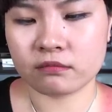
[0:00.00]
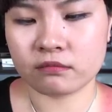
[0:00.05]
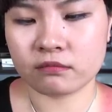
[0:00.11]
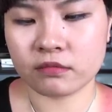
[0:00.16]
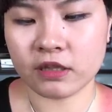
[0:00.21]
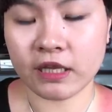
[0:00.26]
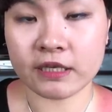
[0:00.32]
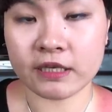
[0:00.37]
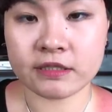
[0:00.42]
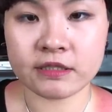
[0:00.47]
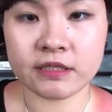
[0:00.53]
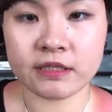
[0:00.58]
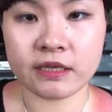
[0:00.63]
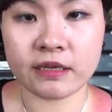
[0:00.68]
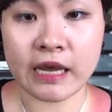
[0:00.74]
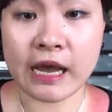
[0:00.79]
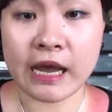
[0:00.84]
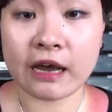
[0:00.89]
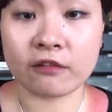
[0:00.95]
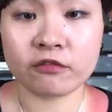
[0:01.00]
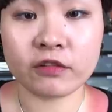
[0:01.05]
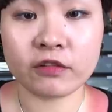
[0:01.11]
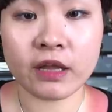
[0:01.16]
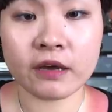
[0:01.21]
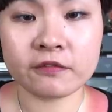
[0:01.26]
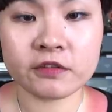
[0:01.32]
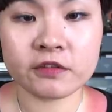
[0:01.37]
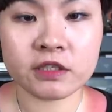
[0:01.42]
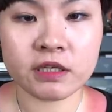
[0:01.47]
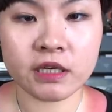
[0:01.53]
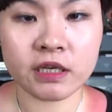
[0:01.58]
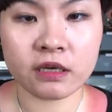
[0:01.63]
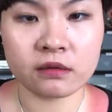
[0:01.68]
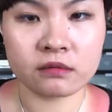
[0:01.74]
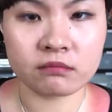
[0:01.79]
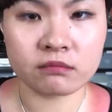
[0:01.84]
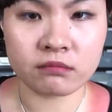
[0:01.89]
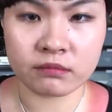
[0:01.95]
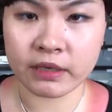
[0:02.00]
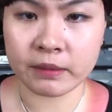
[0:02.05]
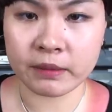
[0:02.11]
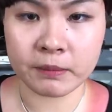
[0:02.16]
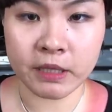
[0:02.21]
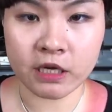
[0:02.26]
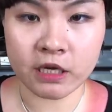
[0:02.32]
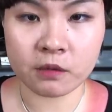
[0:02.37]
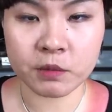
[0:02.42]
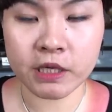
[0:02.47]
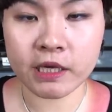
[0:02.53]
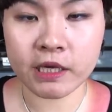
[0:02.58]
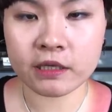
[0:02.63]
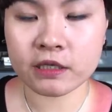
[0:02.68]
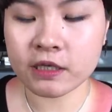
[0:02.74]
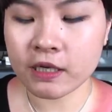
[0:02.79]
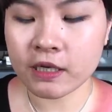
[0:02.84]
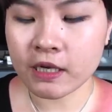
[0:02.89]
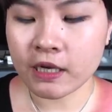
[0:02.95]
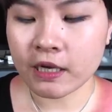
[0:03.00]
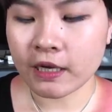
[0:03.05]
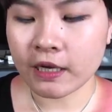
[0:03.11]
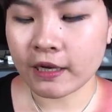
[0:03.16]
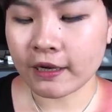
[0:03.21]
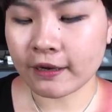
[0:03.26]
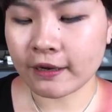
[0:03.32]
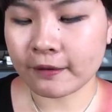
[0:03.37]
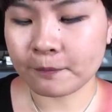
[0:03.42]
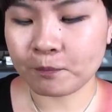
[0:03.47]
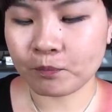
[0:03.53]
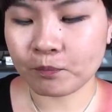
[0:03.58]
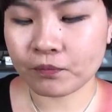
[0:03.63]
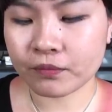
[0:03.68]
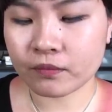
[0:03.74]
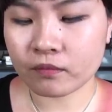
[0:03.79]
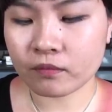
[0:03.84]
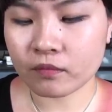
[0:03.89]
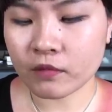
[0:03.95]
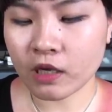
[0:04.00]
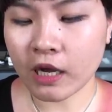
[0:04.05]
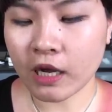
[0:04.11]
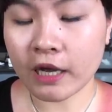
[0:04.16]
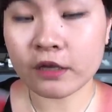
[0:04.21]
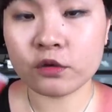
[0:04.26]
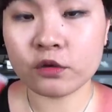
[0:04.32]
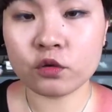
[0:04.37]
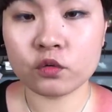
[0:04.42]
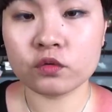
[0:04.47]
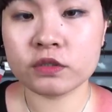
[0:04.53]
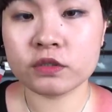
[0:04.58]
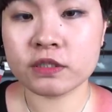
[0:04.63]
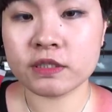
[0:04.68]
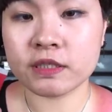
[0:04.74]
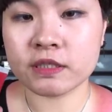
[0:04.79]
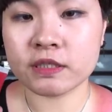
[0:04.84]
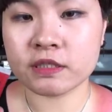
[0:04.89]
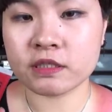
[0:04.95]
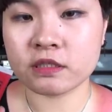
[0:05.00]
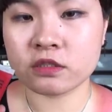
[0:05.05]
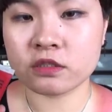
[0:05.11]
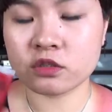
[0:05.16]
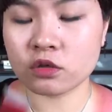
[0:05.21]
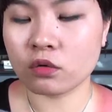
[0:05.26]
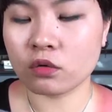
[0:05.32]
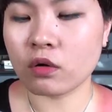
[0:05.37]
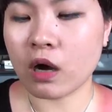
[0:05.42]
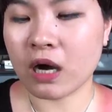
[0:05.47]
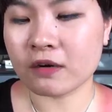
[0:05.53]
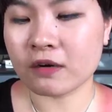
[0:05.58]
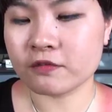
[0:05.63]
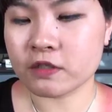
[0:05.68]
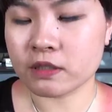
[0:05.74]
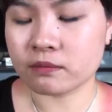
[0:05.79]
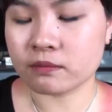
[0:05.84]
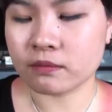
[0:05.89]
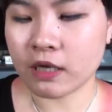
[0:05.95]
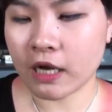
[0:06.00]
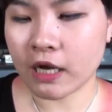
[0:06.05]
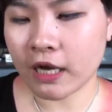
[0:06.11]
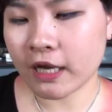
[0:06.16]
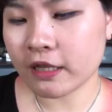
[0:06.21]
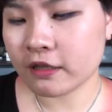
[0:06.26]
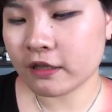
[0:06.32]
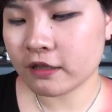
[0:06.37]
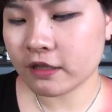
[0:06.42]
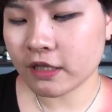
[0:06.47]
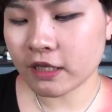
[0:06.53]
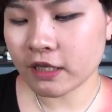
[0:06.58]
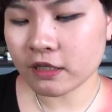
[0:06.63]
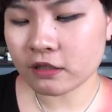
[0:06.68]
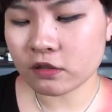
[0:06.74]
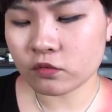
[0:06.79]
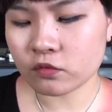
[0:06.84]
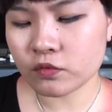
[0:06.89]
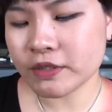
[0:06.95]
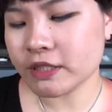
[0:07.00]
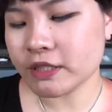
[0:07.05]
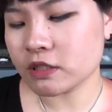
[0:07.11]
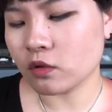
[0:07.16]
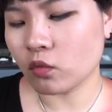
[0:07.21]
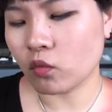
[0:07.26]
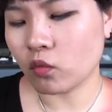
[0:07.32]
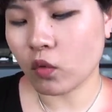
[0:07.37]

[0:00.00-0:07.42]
less than half left in my makeup kit. Um, I use this so often. I think the reason